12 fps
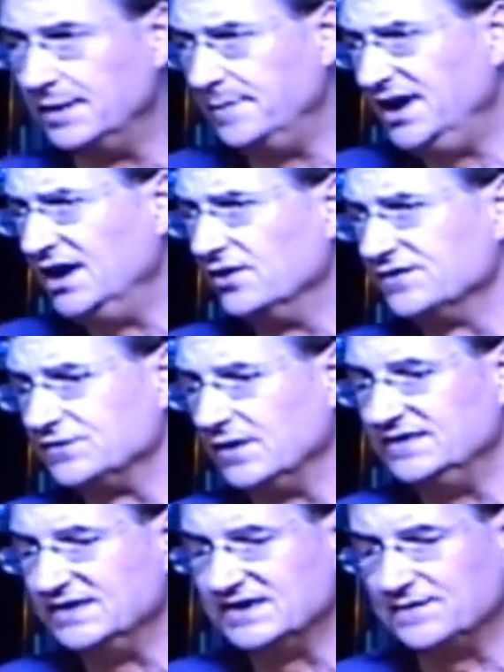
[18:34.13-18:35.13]
Let me
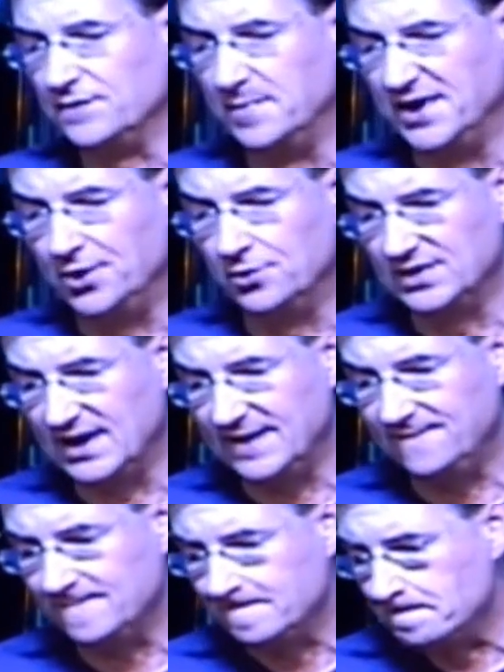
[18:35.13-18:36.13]
illustrate this from my own
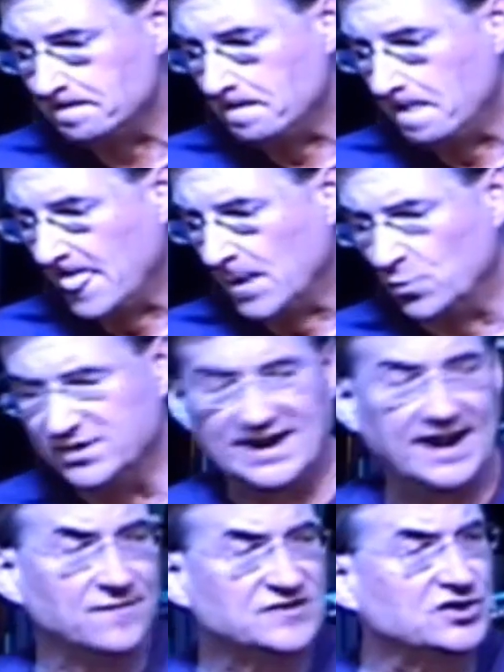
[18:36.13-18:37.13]
life. One
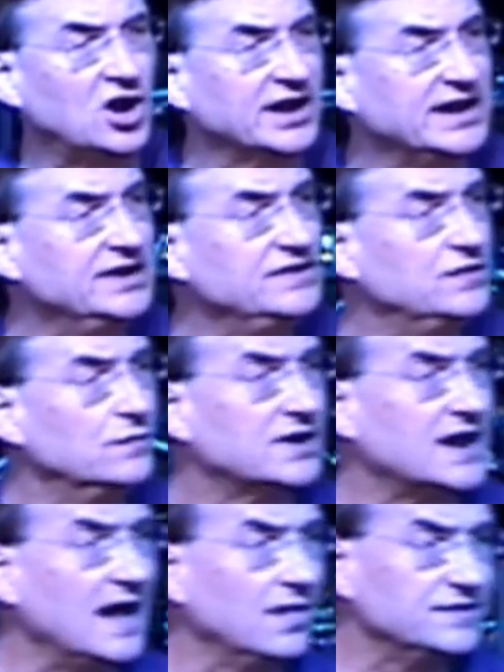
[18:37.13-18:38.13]
day I was talking to a
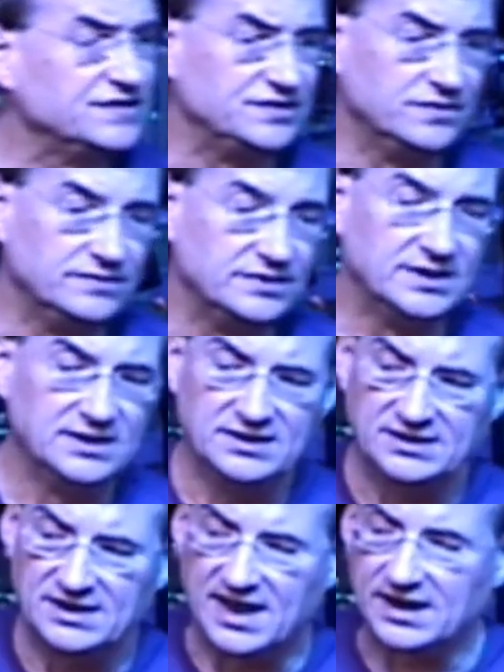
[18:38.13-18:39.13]
college student
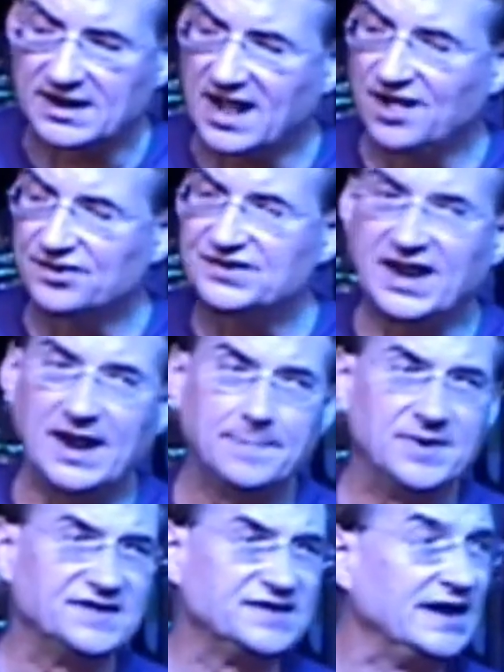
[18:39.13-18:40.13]
on a college
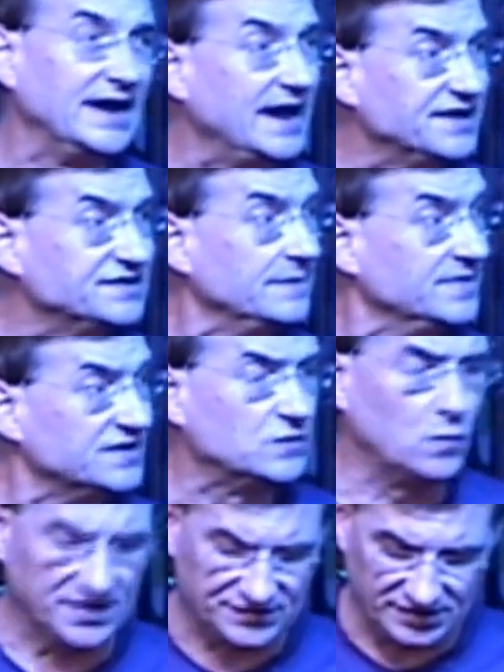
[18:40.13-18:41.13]
campus, and I asked him this
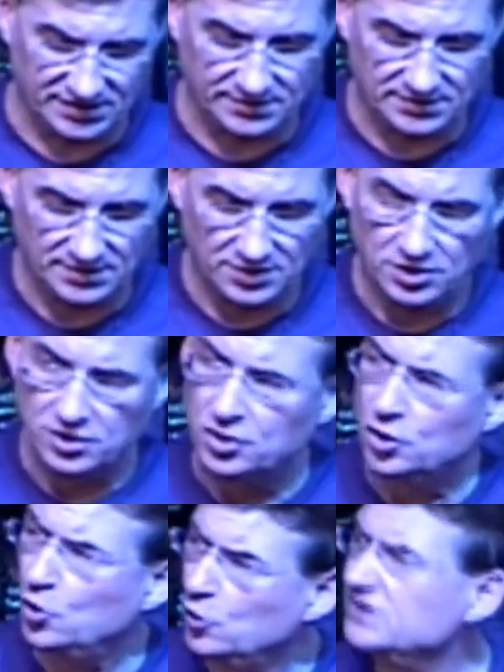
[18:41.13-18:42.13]
question:
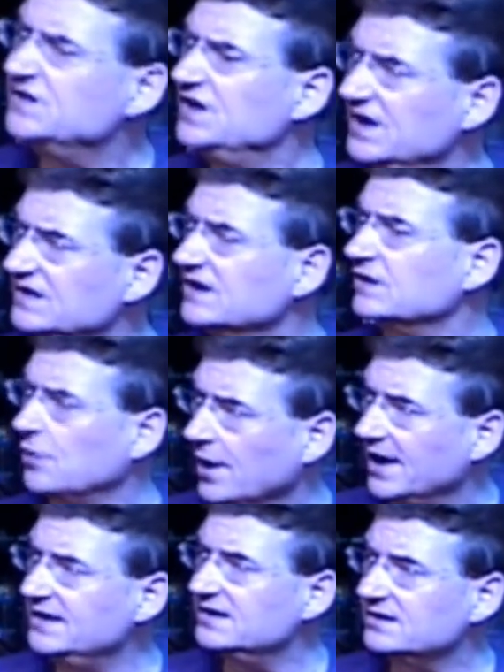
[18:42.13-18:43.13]
who is Jesus
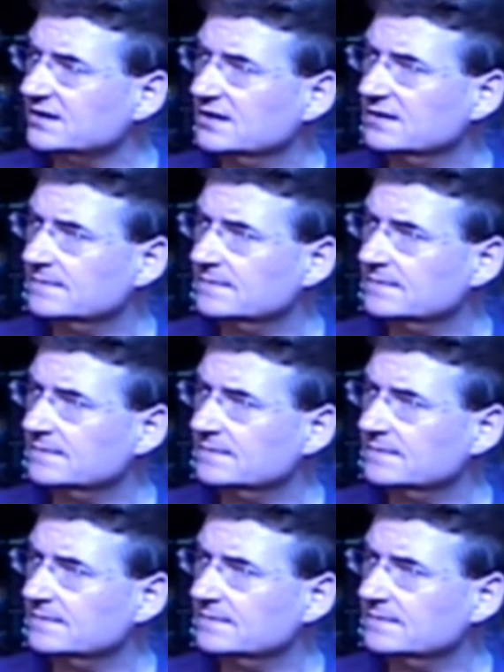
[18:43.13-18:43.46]
Christ?